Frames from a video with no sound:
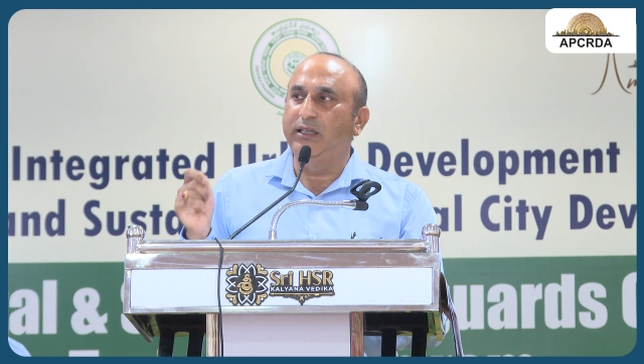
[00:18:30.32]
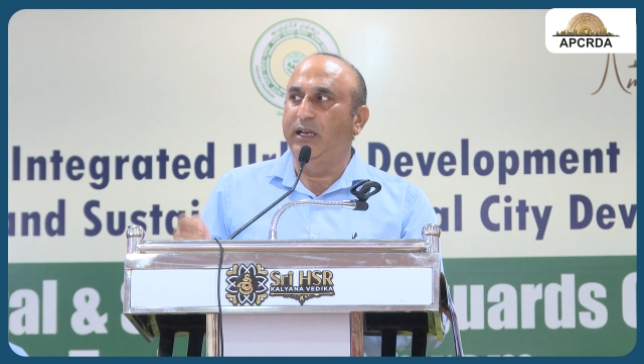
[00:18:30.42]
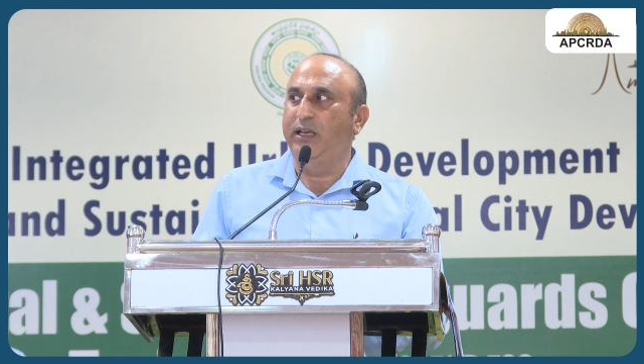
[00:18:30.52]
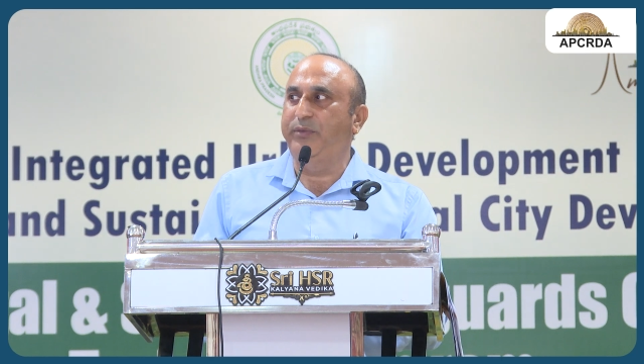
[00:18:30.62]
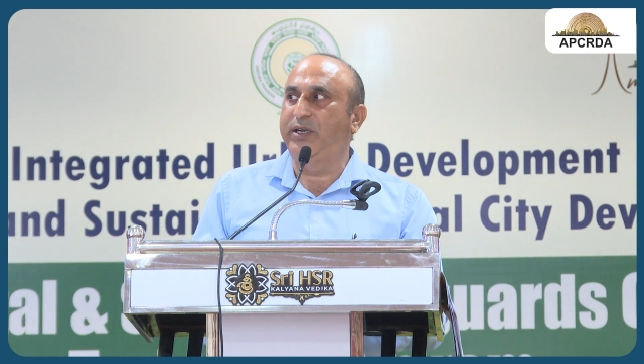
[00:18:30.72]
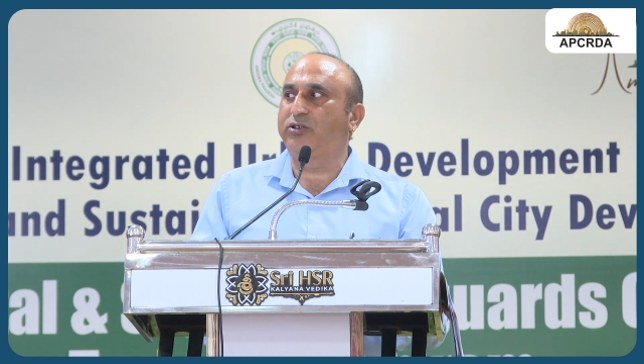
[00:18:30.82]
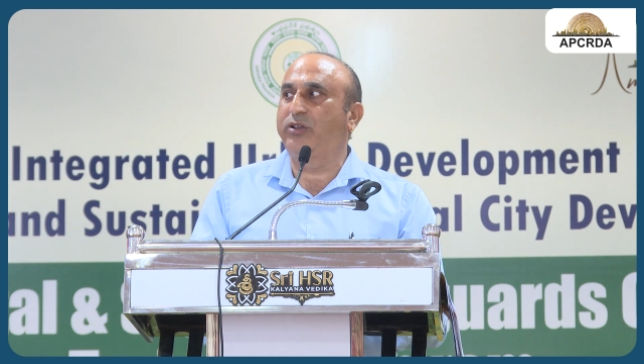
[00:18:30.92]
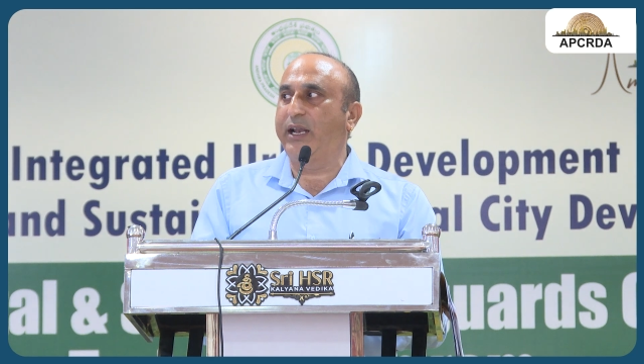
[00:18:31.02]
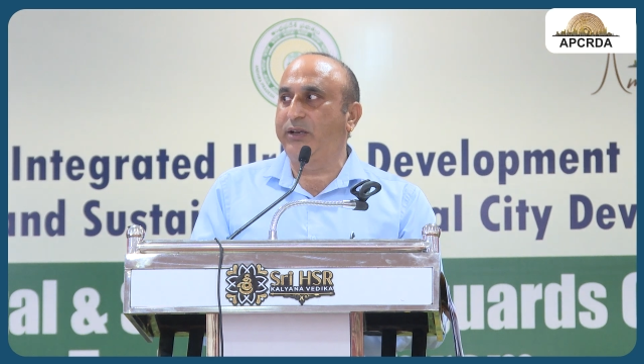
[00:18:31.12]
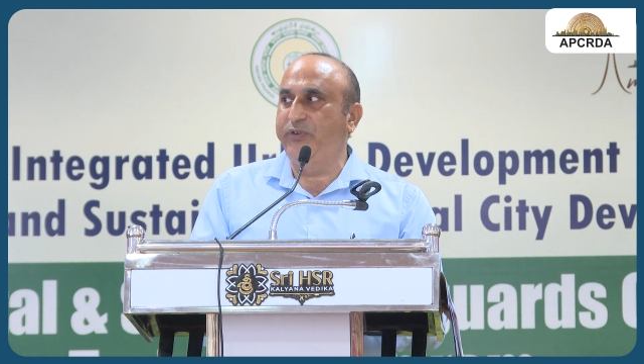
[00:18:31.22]
their limits, so
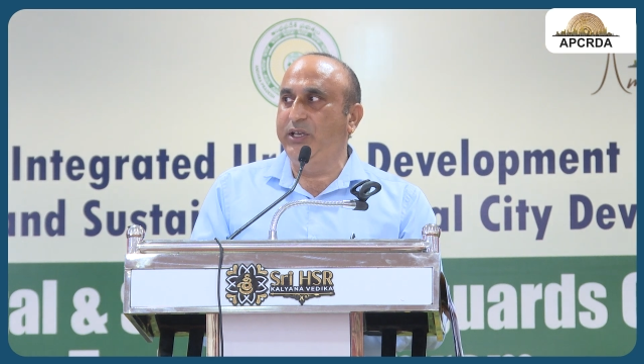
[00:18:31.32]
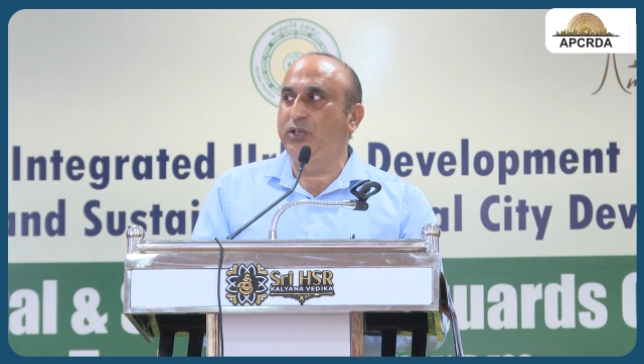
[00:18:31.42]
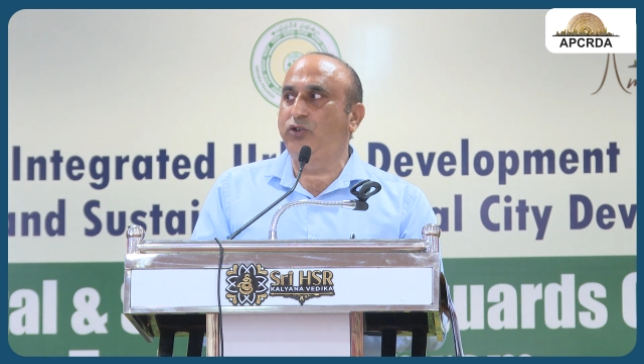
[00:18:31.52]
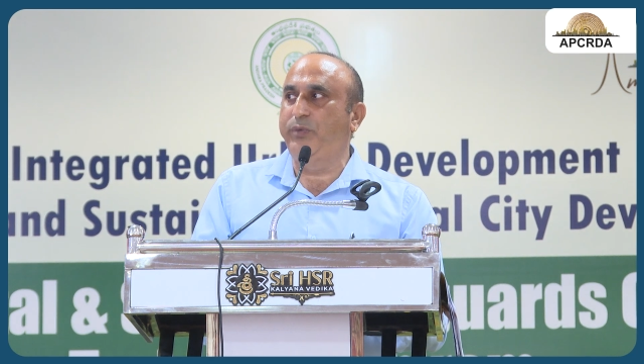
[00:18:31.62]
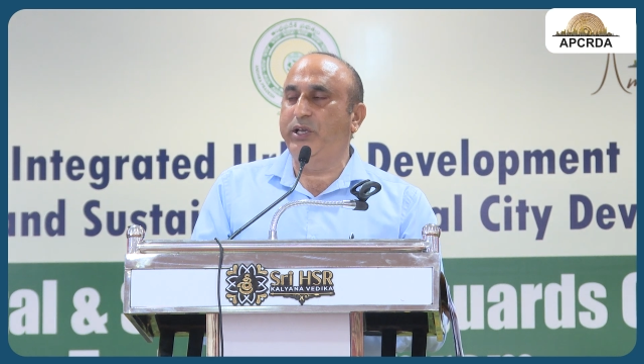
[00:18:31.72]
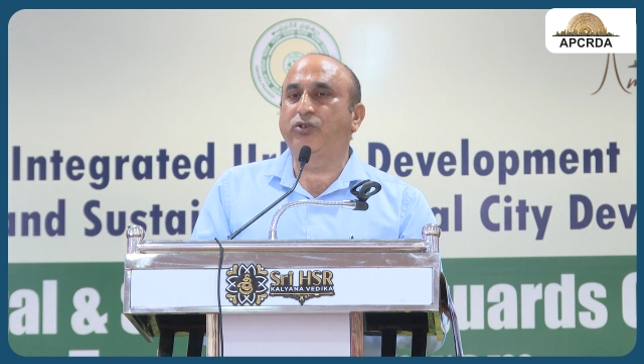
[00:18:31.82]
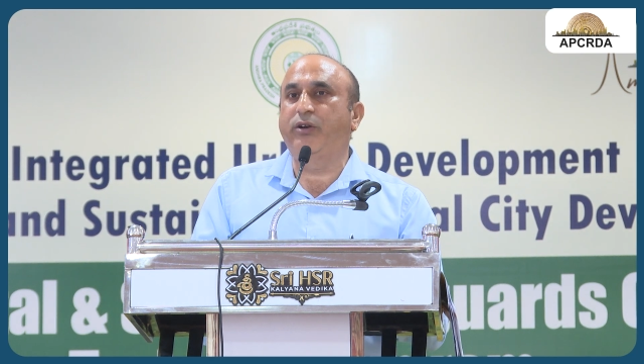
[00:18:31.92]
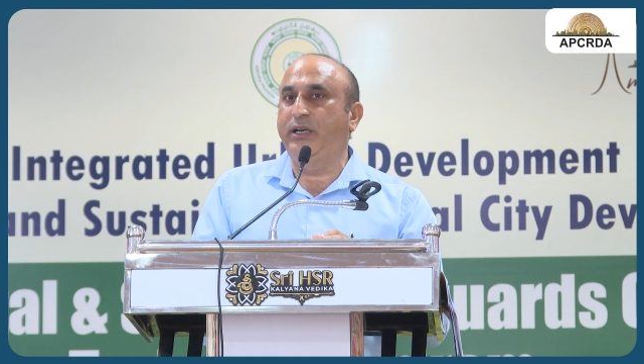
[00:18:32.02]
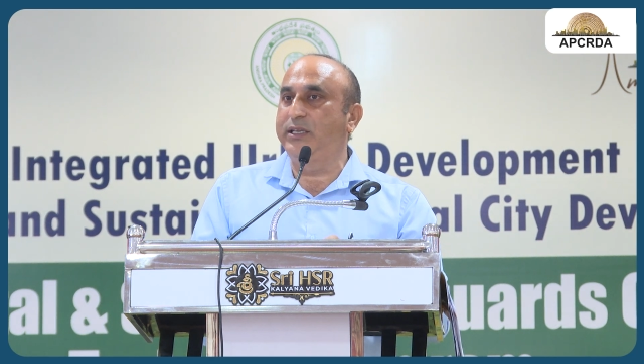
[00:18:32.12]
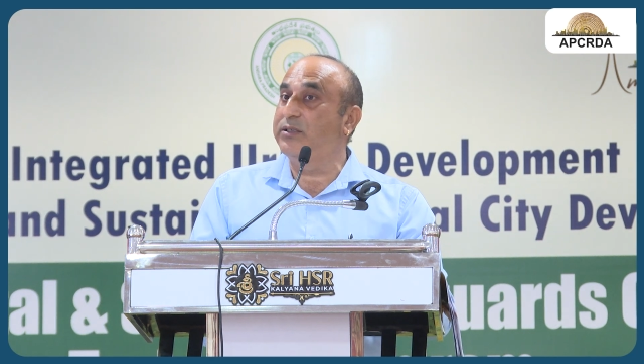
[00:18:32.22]
that we need to make sure
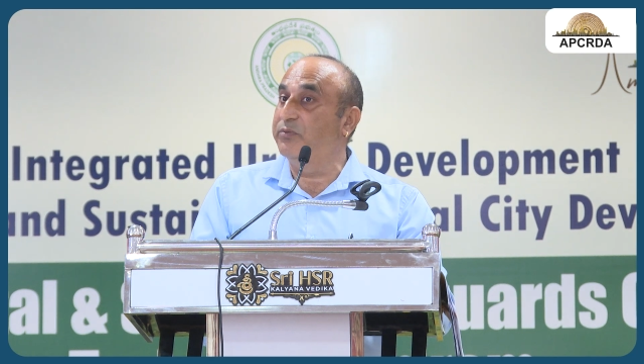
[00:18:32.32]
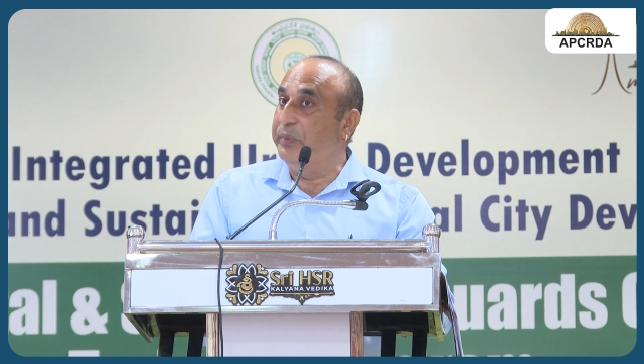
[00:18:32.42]
it is